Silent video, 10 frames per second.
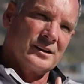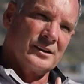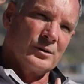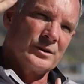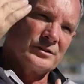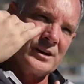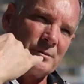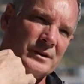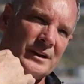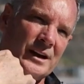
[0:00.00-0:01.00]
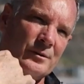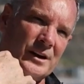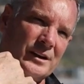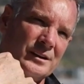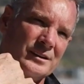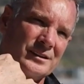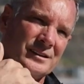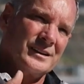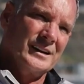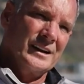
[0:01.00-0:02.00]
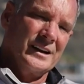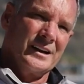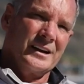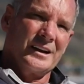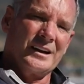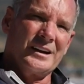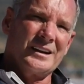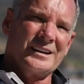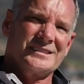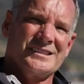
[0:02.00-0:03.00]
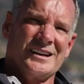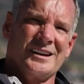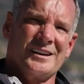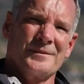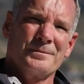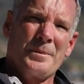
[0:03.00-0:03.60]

no one's coming that way. And uh,